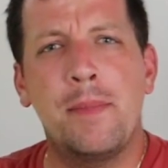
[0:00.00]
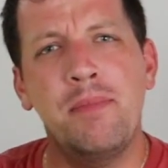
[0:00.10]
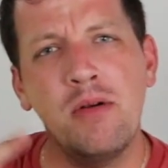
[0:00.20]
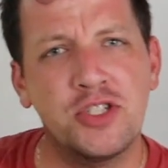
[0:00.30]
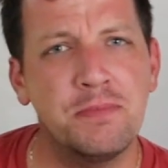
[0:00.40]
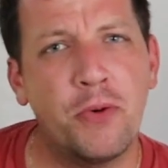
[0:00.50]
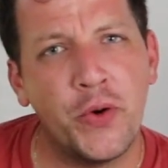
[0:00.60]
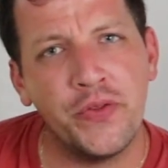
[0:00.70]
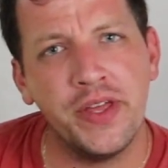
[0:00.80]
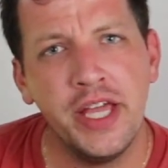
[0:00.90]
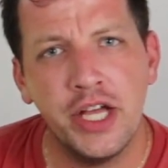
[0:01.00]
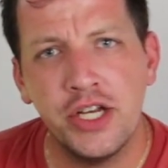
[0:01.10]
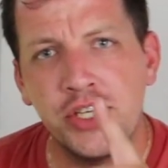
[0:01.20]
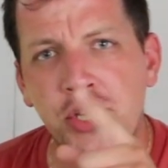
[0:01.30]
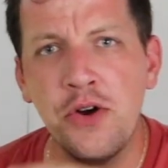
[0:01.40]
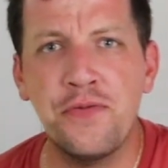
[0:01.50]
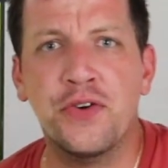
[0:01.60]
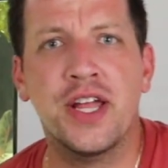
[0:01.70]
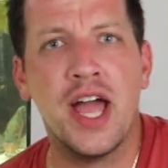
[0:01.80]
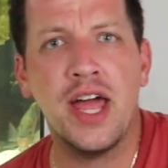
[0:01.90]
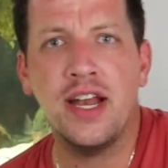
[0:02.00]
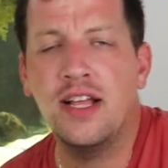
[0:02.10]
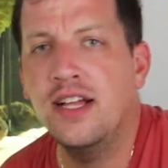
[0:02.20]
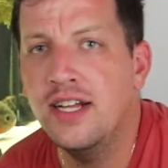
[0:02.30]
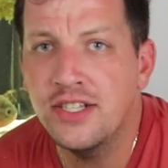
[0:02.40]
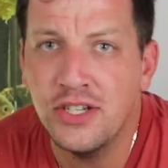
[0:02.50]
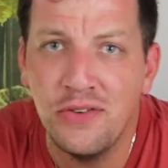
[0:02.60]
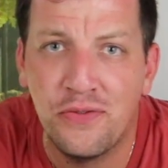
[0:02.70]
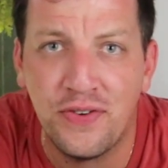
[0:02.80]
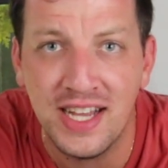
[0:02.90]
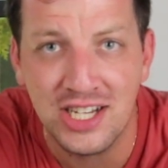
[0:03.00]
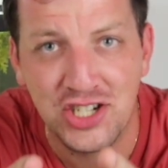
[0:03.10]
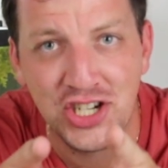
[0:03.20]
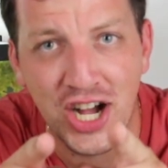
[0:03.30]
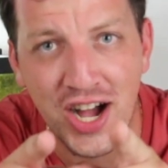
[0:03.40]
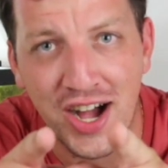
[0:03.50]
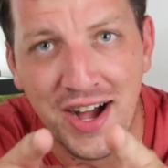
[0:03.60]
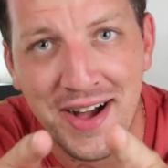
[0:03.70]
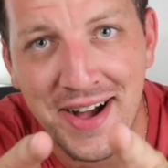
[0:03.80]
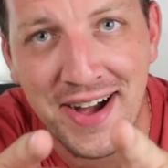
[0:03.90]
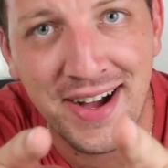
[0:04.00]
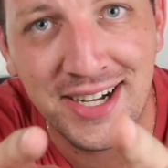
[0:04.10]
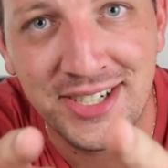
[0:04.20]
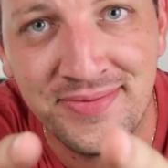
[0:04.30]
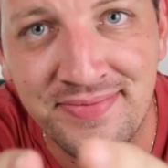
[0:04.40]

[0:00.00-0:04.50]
Most importantly, don't forget to fish on!